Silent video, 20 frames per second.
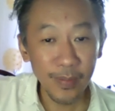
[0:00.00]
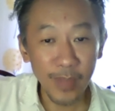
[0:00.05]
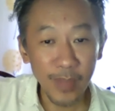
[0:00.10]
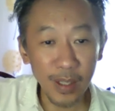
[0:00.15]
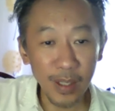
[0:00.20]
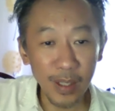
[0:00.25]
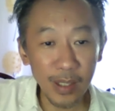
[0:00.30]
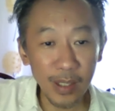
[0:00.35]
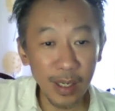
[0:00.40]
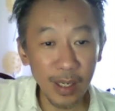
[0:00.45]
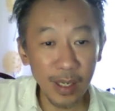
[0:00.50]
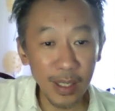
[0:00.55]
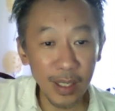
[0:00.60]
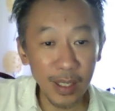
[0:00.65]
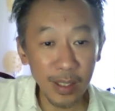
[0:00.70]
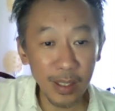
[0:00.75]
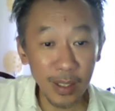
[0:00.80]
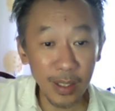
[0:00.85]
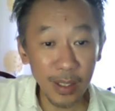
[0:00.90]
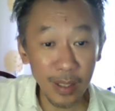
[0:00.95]
These
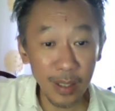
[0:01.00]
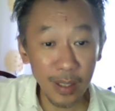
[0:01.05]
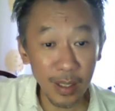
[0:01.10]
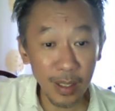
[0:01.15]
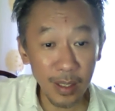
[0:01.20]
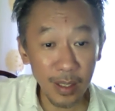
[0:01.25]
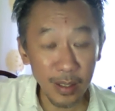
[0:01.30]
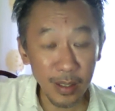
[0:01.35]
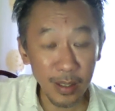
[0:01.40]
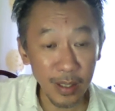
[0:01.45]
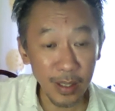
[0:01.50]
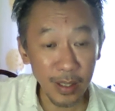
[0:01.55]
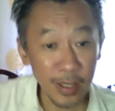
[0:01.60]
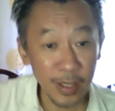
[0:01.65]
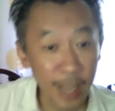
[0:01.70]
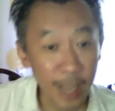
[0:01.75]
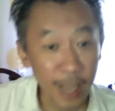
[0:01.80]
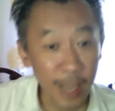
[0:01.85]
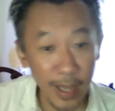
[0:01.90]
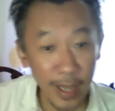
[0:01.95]
are the
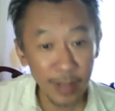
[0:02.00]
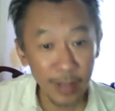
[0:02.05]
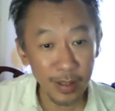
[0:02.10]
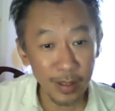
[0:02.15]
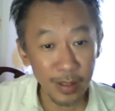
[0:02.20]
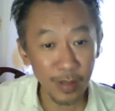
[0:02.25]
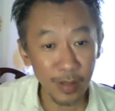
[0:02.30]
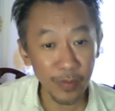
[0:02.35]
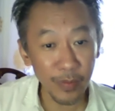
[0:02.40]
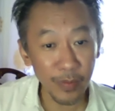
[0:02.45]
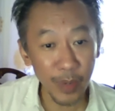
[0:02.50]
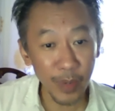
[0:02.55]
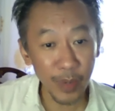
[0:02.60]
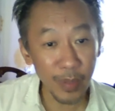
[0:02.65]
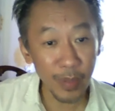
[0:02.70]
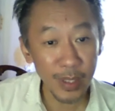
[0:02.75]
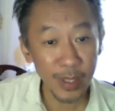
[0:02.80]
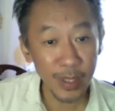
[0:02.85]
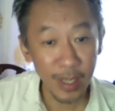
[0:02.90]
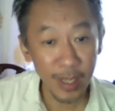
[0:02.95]
signs of
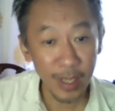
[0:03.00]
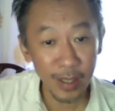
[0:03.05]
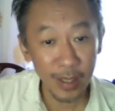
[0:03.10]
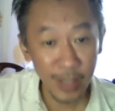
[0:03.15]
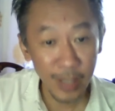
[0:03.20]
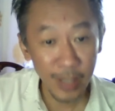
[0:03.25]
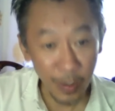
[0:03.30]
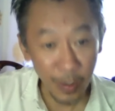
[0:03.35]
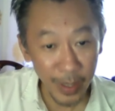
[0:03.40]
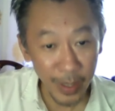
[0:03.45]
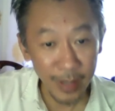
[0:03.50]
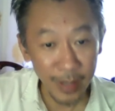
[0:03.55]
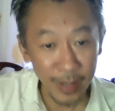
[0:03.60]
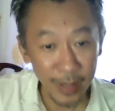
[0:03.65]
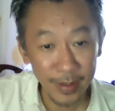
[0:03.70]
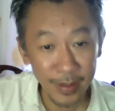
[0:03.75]
Prima Sai coming.